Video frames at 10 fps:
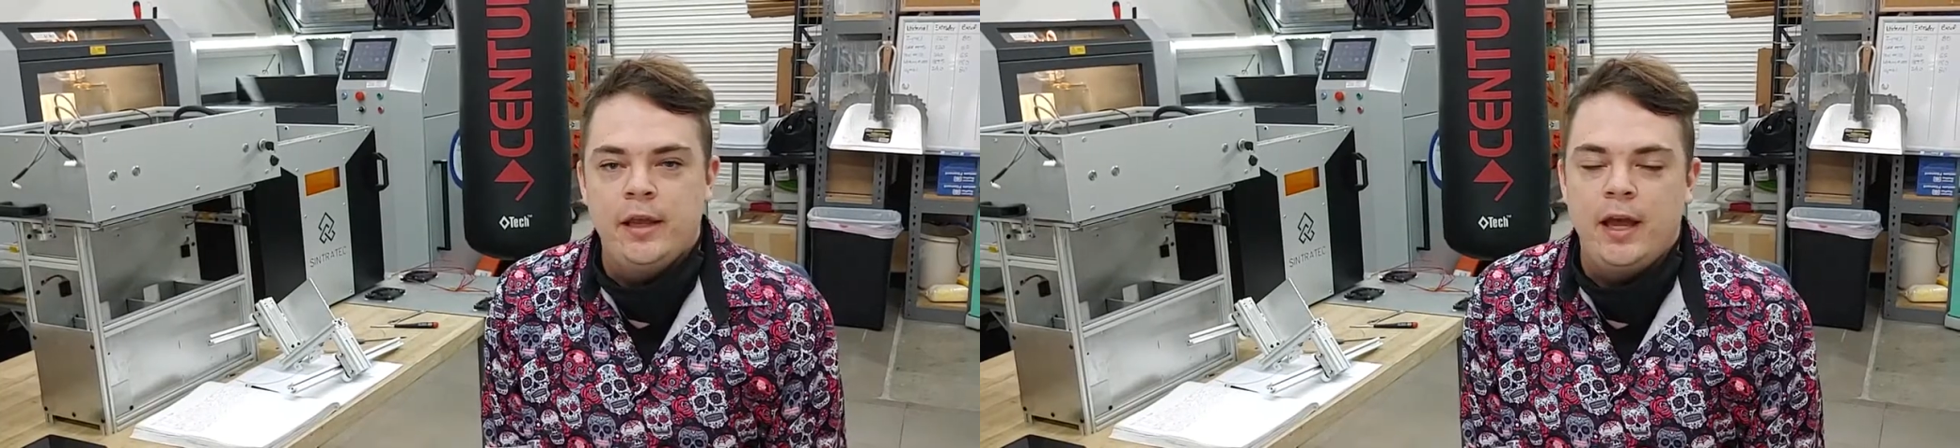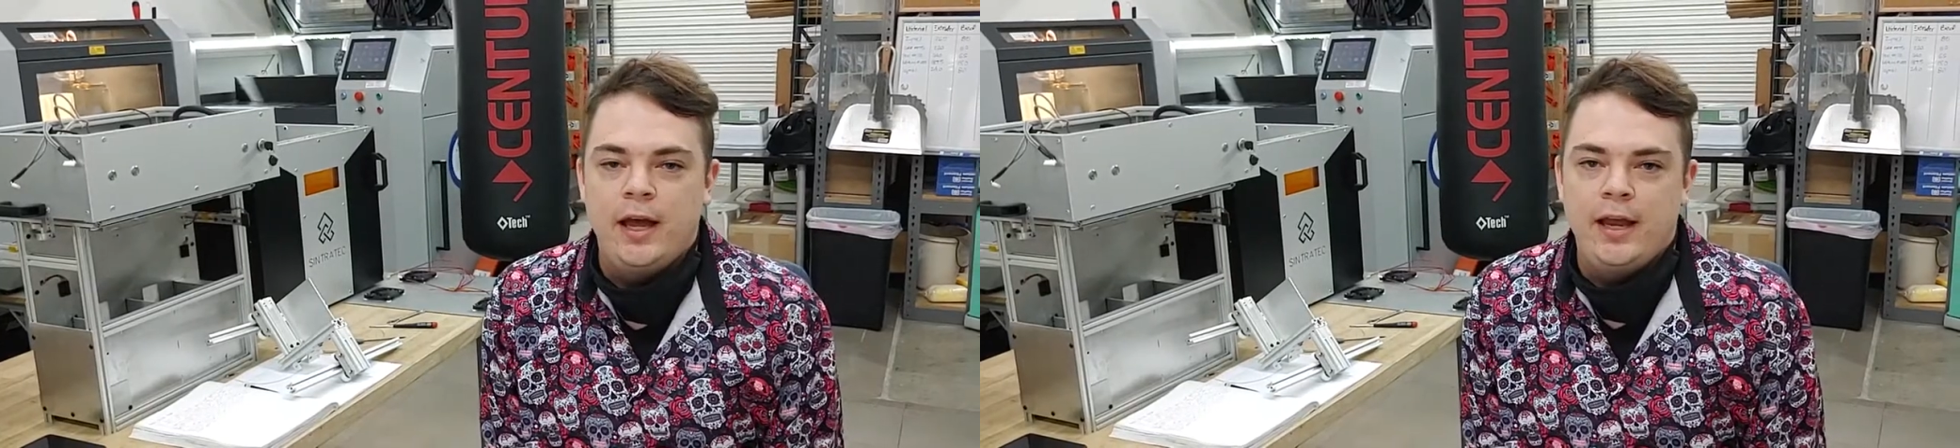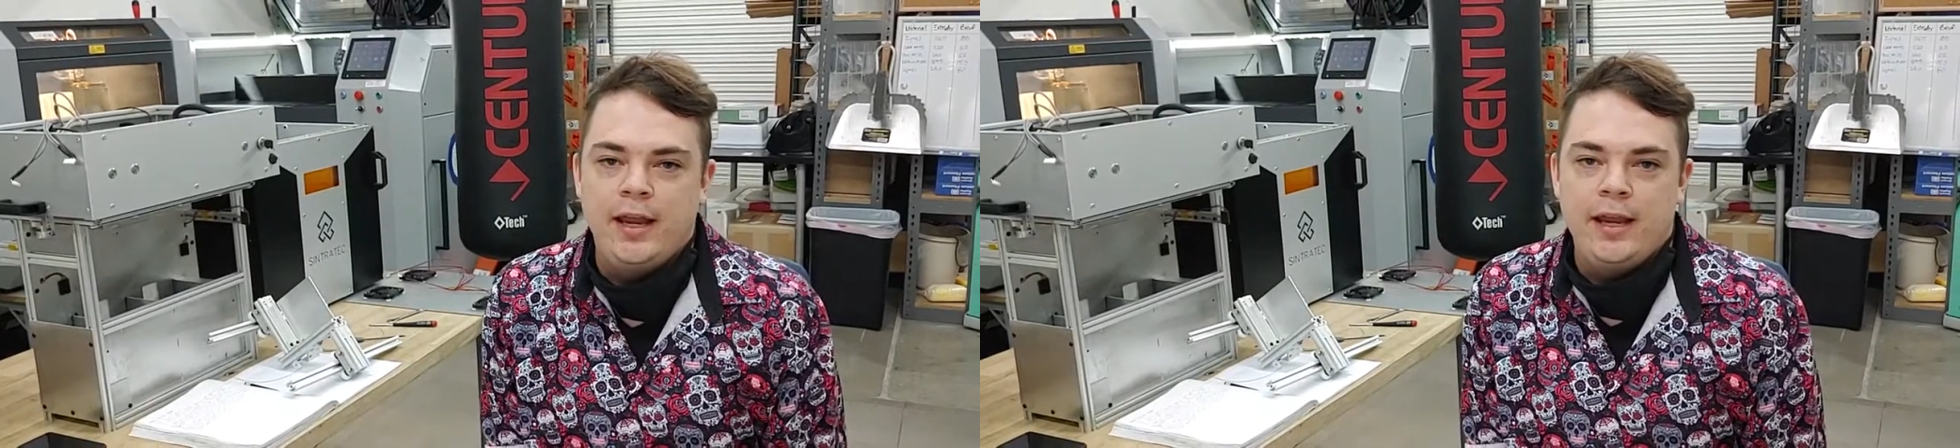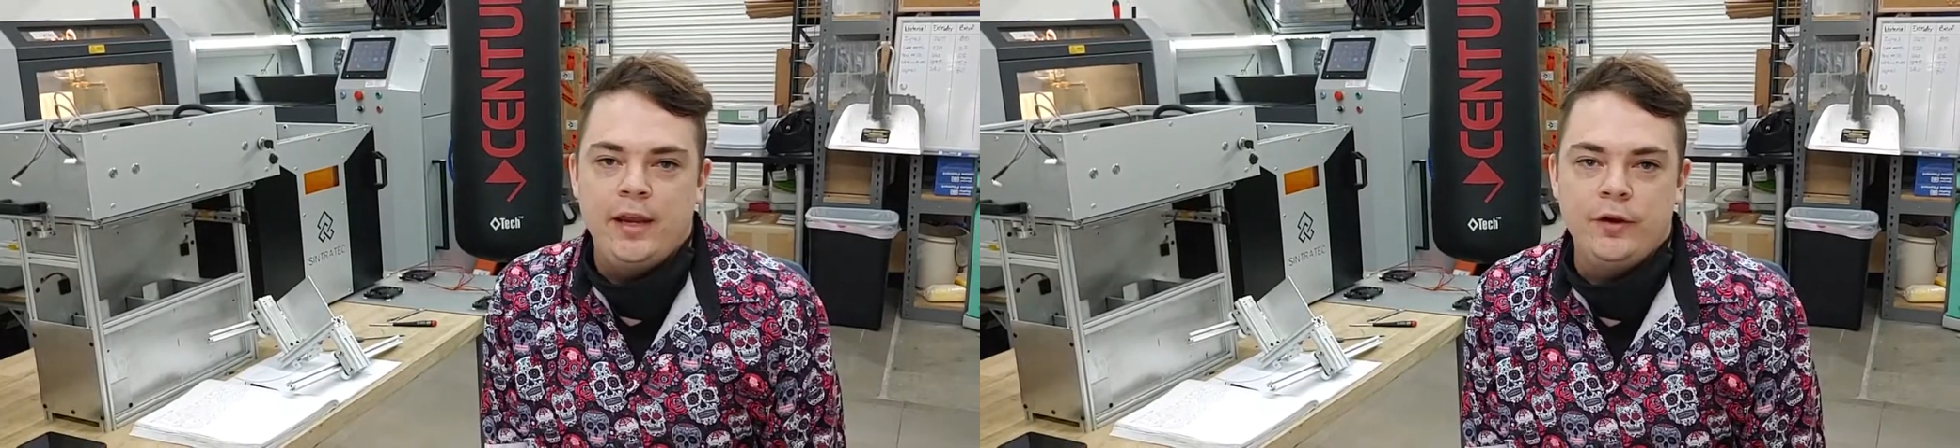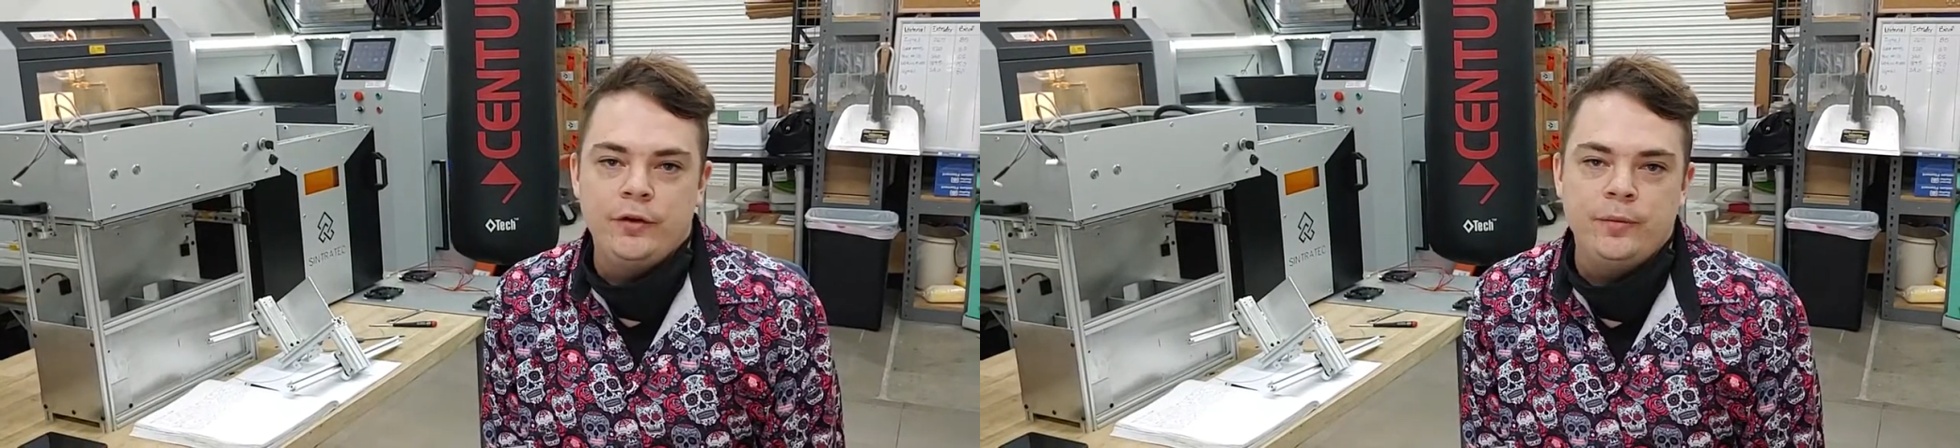I
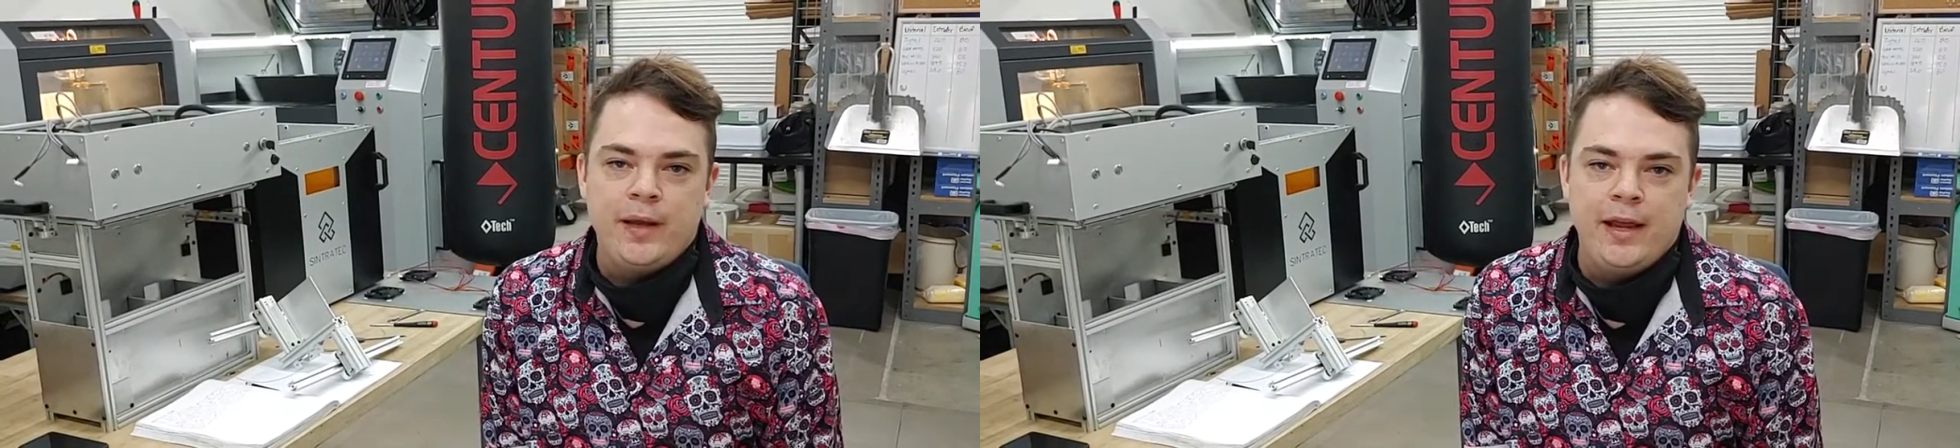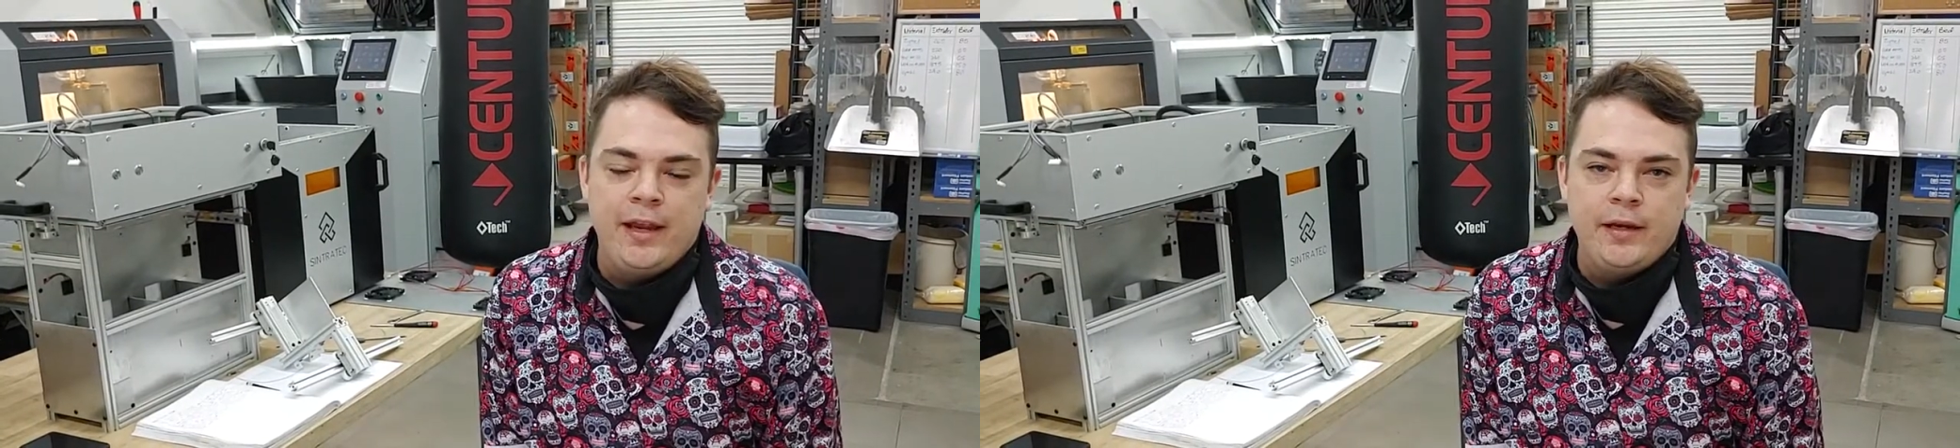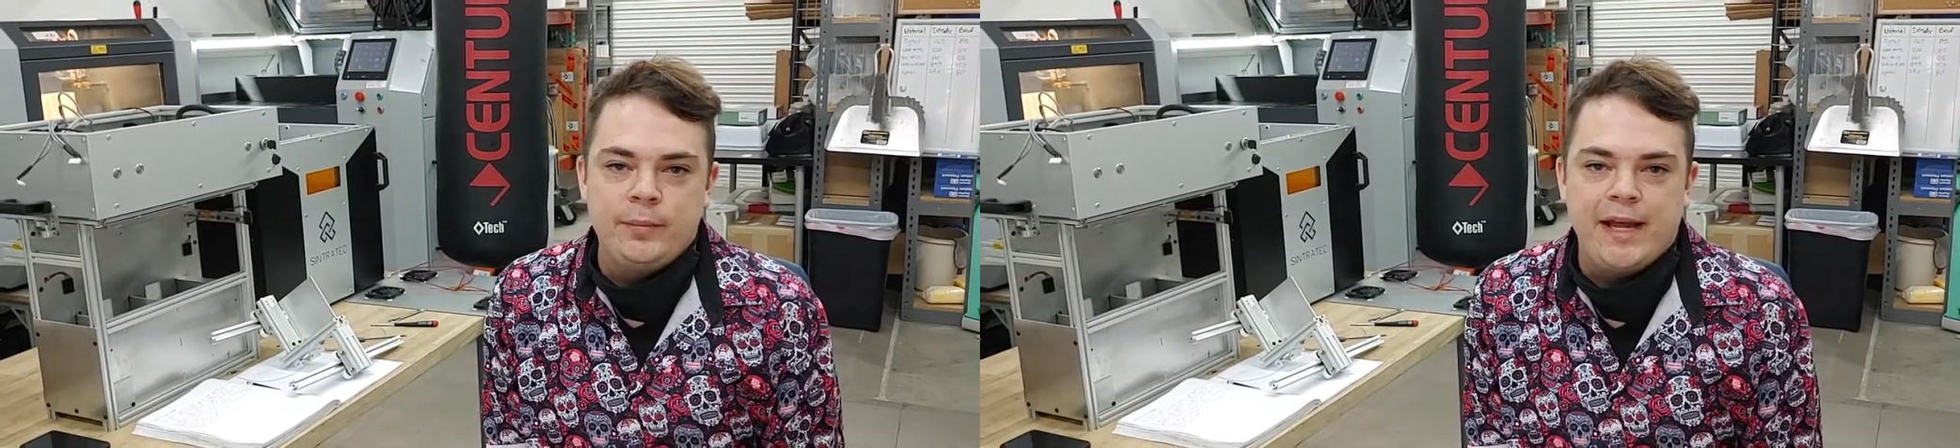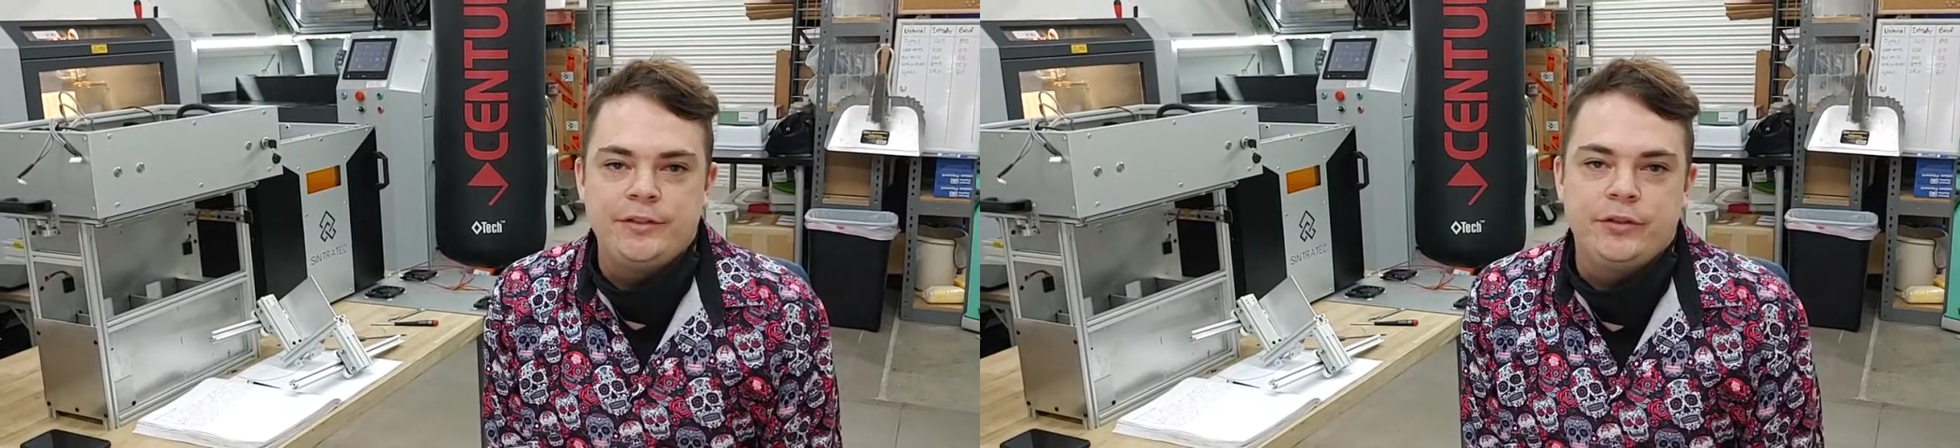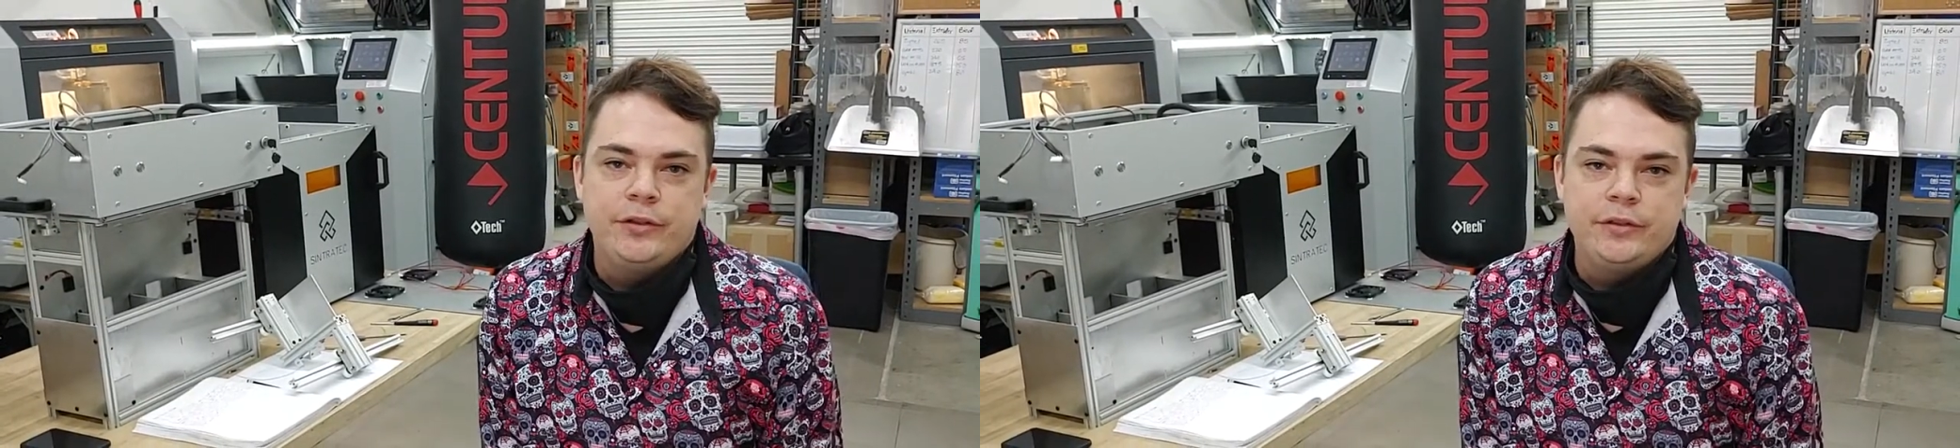earned my
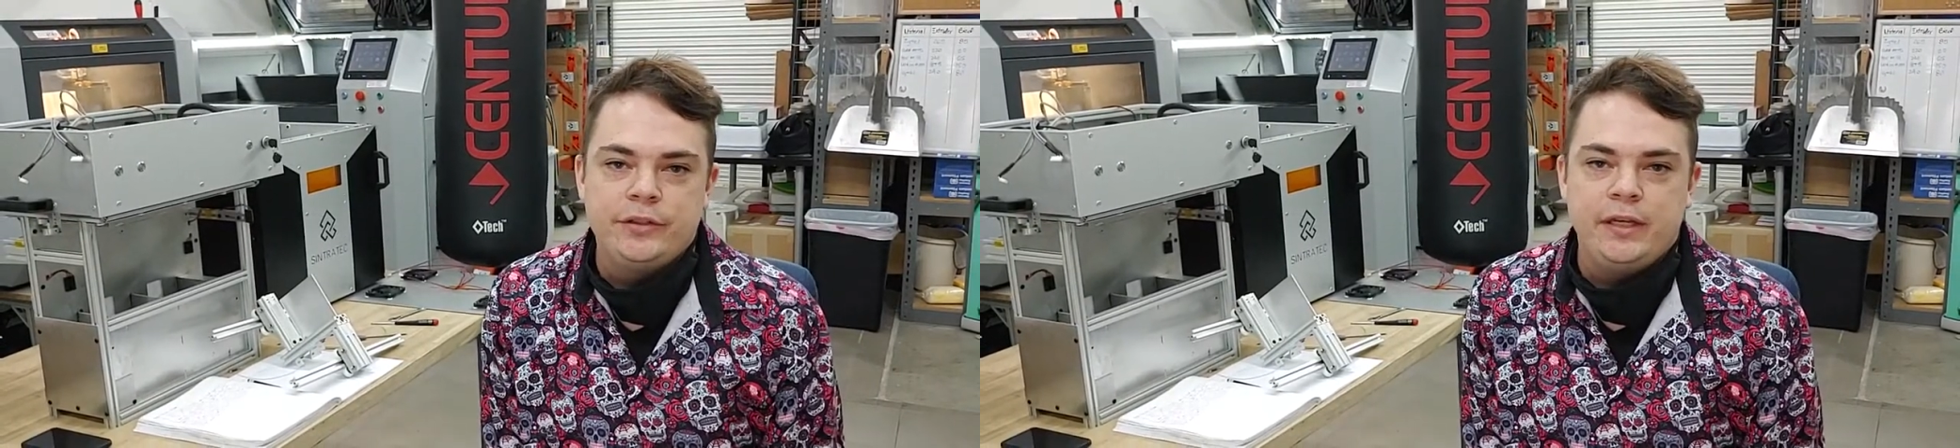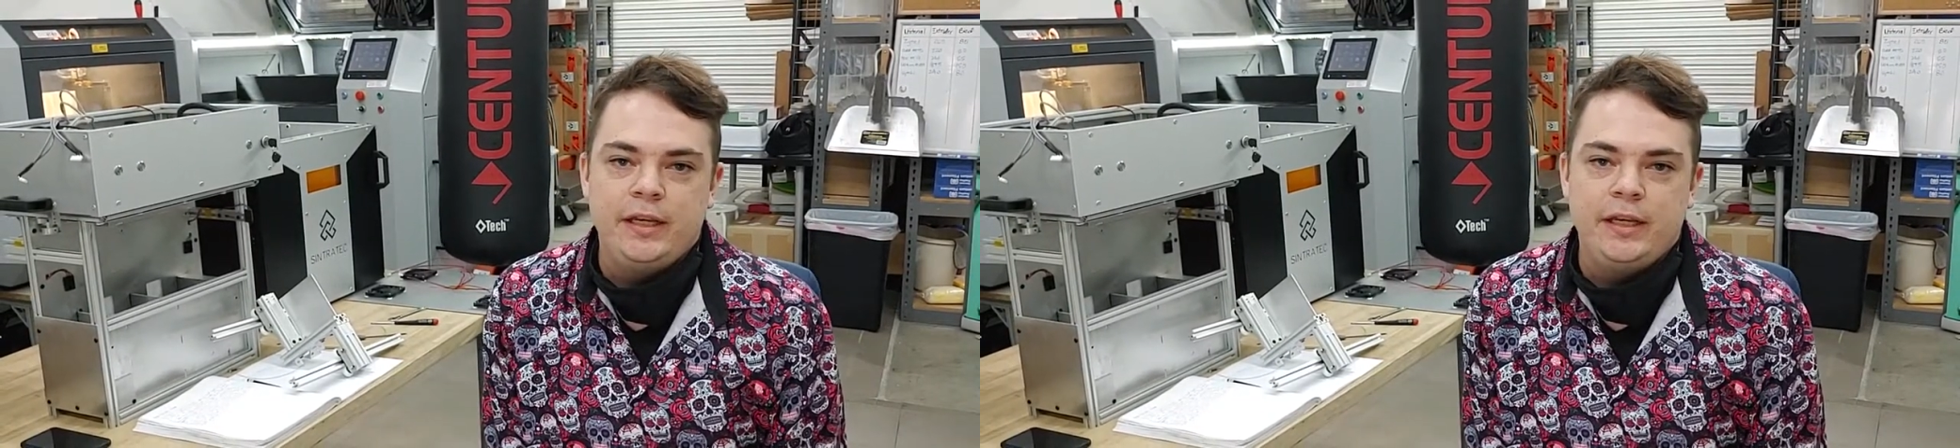bachelor's